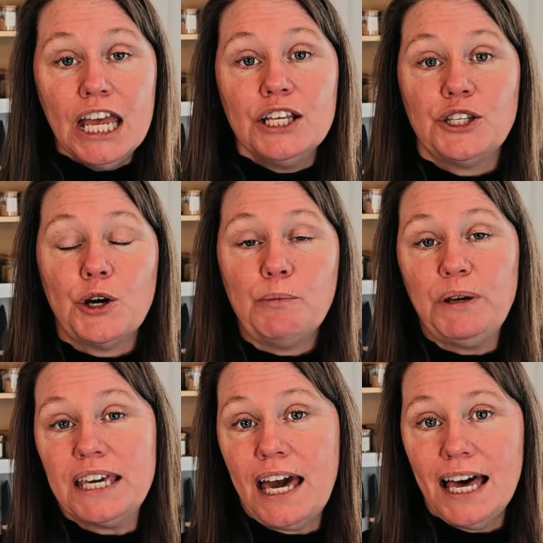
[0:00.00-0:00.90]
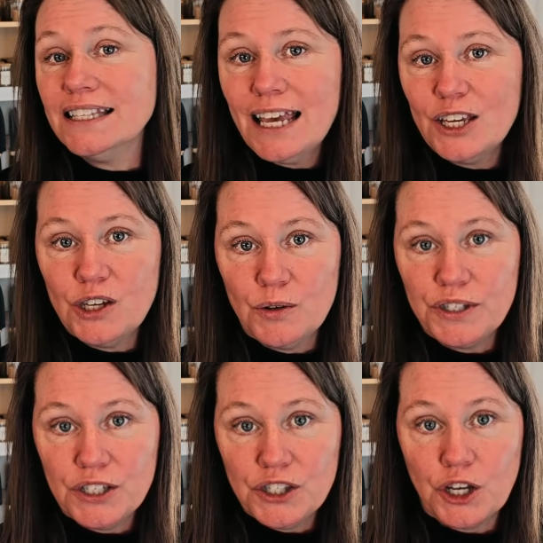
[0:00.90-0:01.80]
So because I use
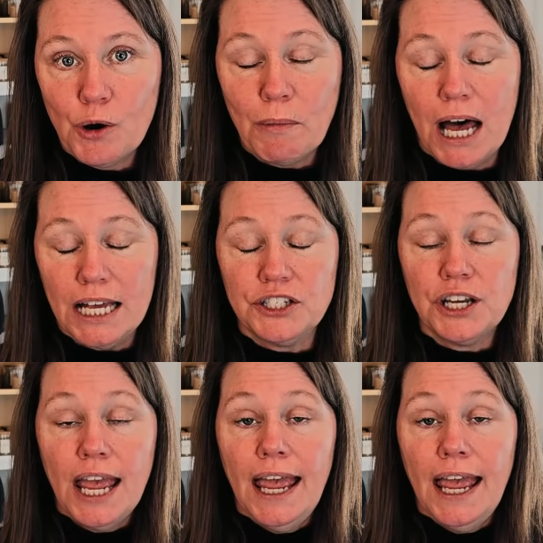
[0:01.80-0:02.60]
it so much,